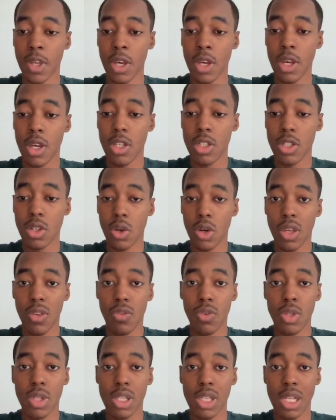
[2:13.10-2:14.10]
So if you
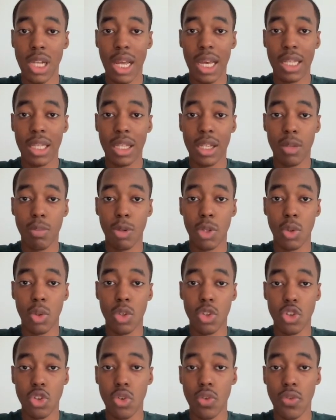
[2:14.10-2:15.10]
selected between
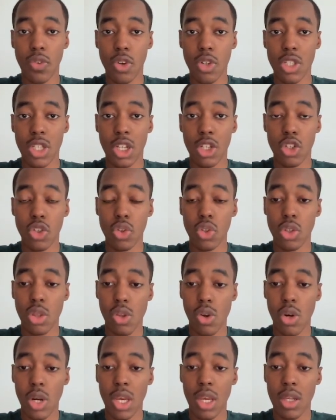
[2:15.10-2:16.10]
June 1st and June
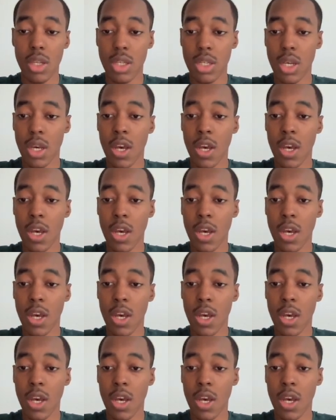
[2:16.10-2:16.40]
30th,